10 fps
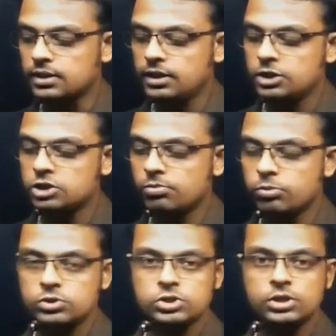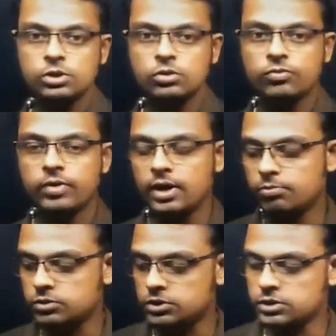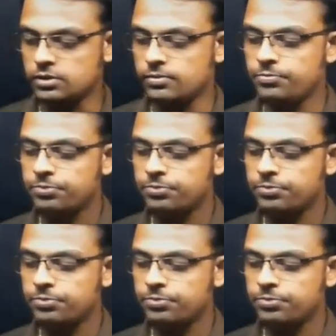initial position to final position.